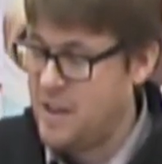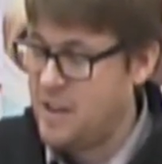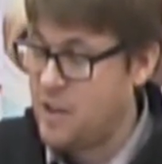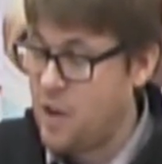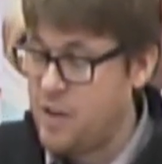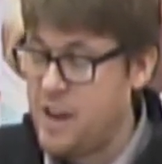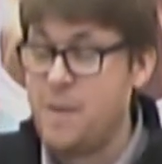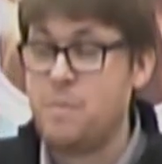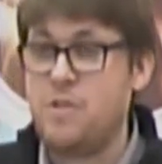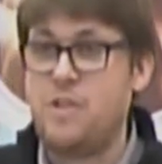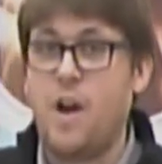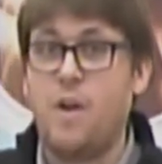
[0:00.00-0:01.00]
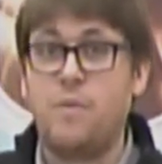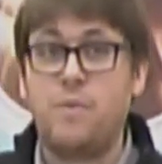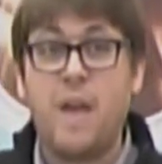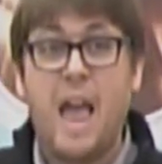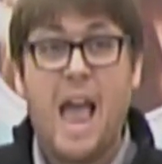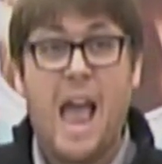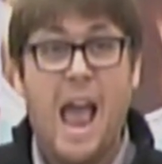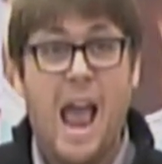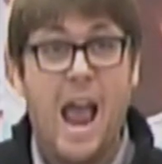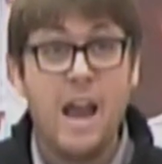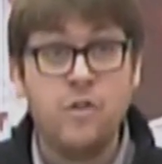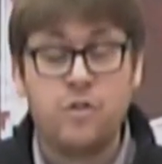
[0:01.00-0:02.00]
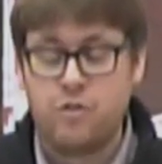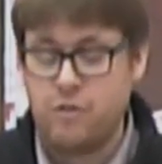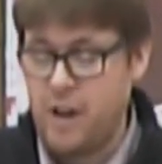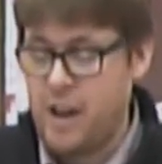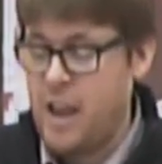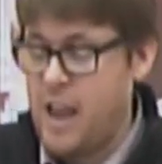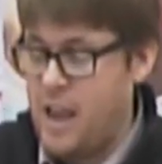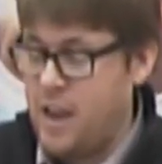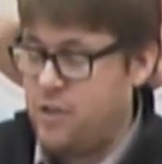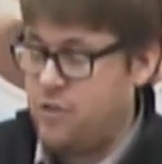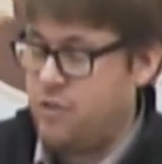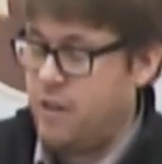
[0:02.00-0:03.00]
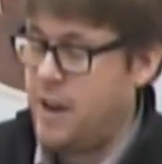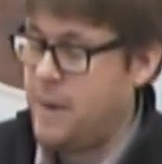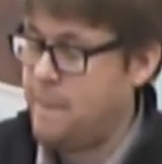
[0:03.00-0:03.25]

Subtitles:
God himself entering history.